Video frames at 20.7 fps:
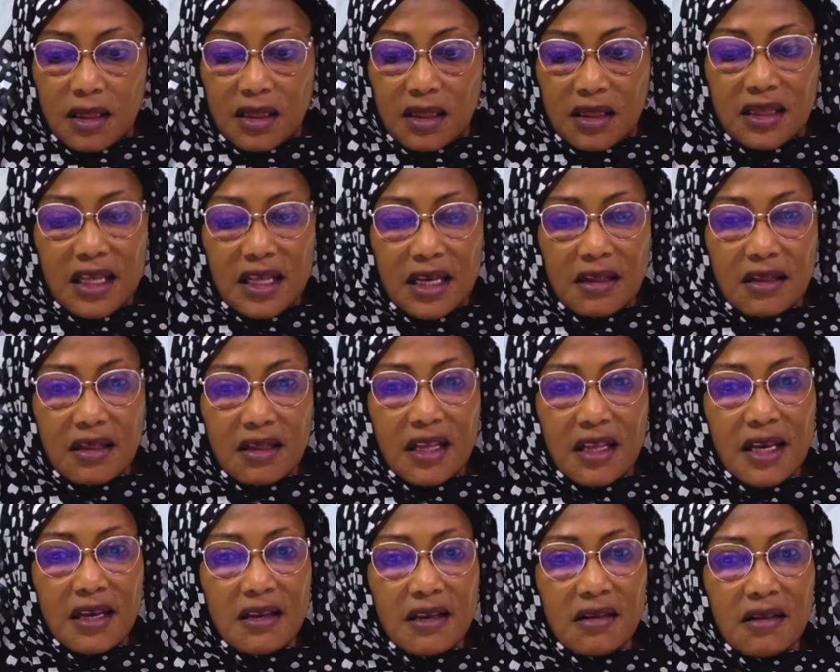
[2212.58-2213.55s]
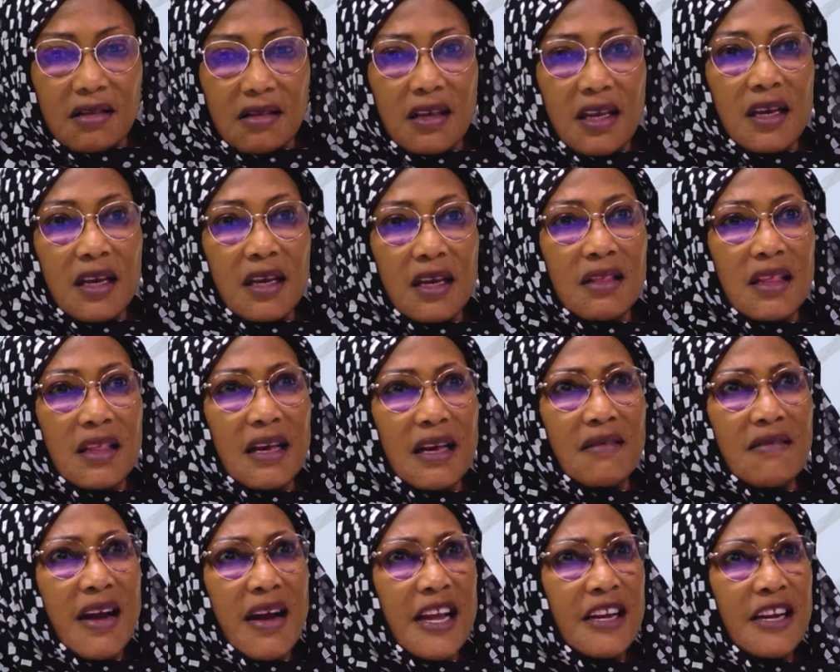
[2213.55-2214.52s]
The
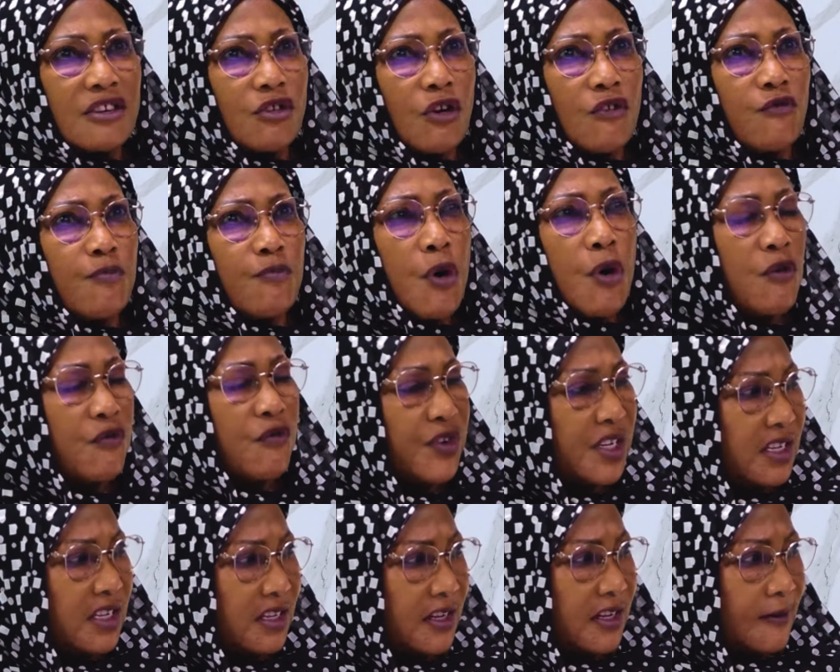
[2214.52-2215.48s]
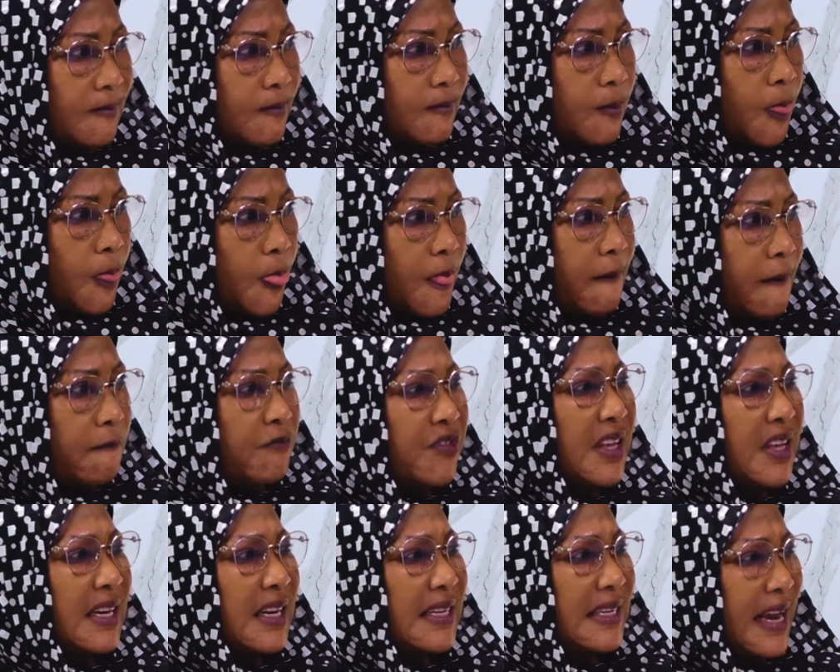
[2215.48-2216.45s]
rate of poverty,
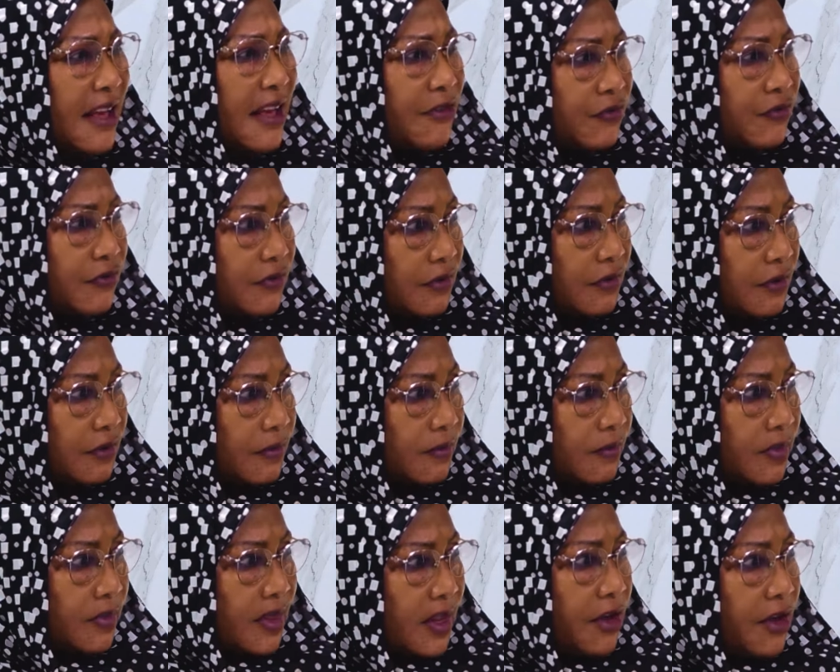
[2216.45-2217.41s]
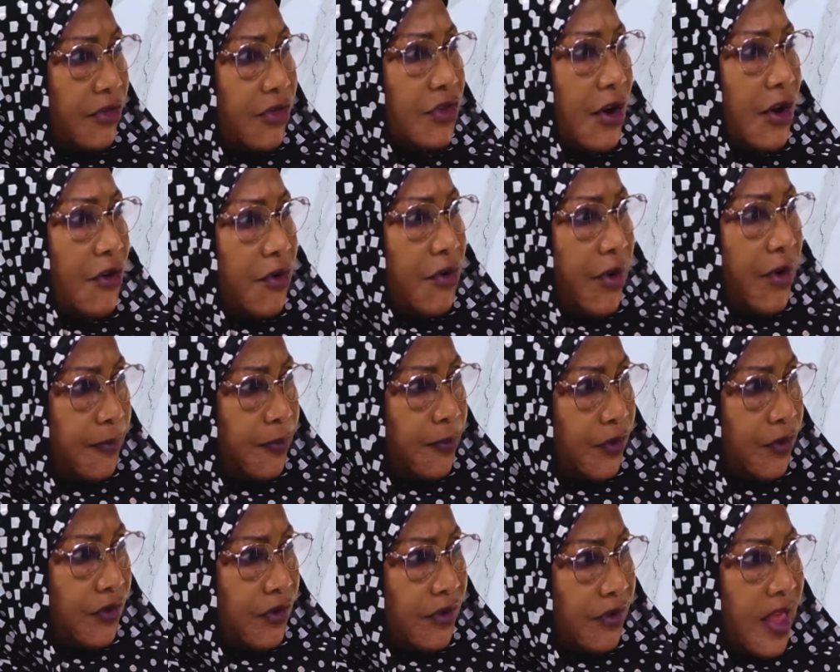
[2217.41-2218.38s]
the deaths, the
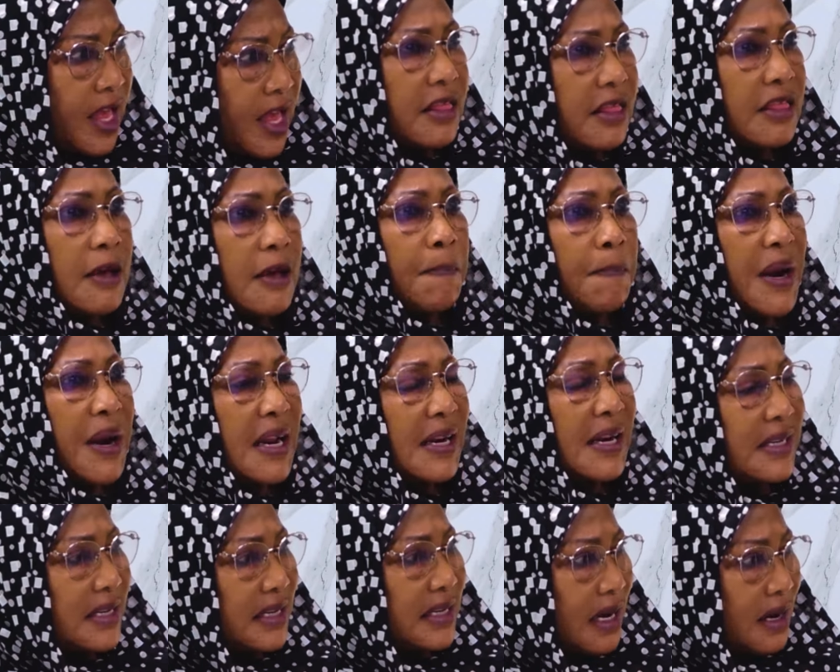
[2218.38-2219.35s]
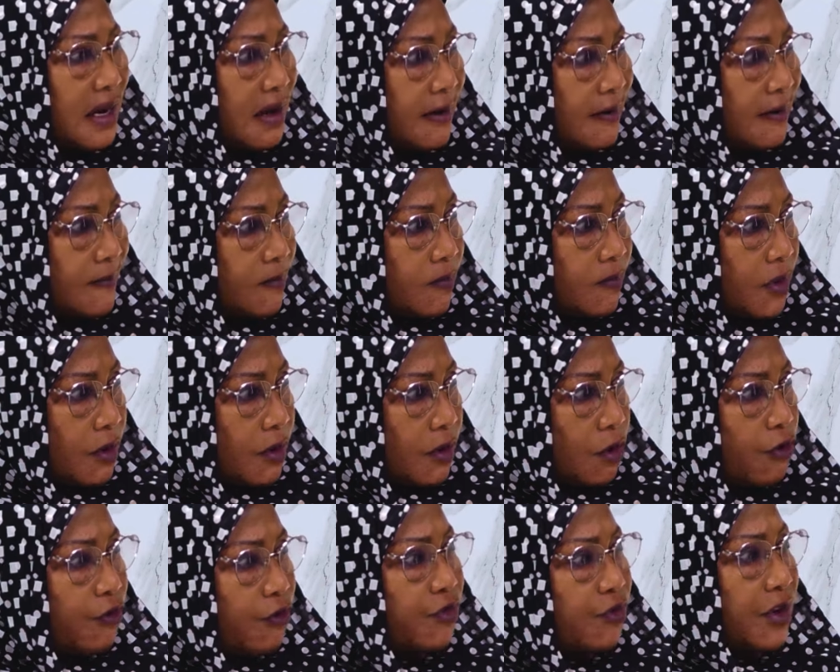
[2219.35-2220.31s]
rapes, the plunder
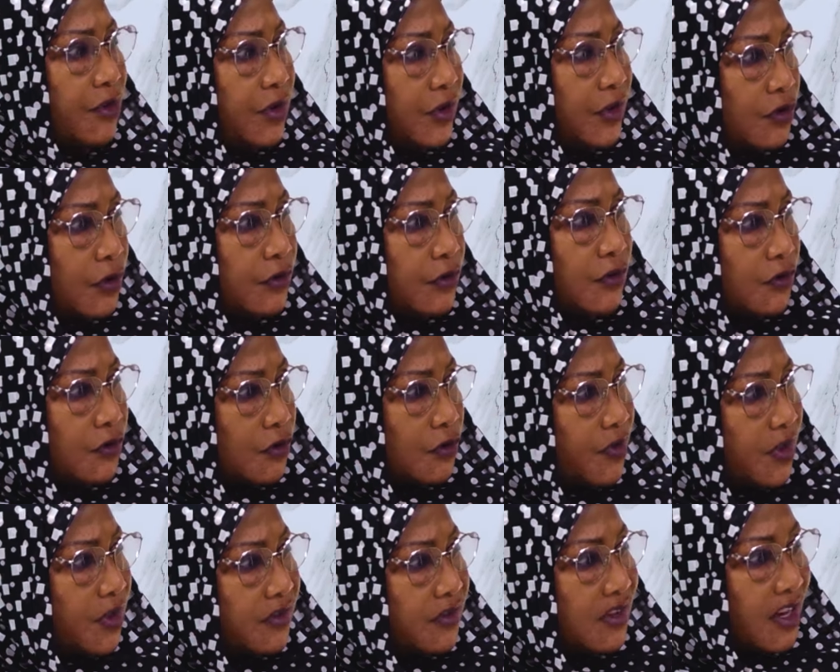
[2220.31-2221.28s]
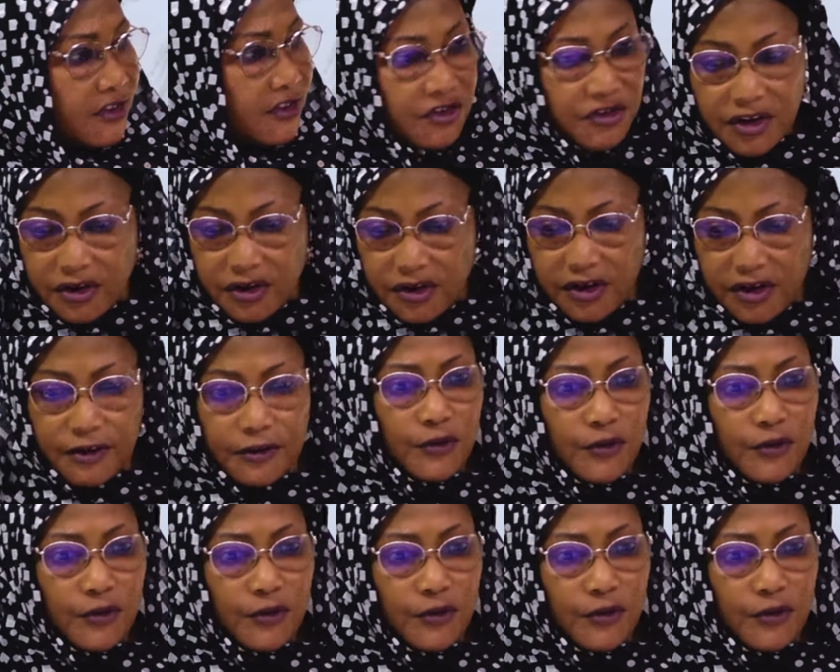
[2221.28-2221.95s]
of the resources of this country is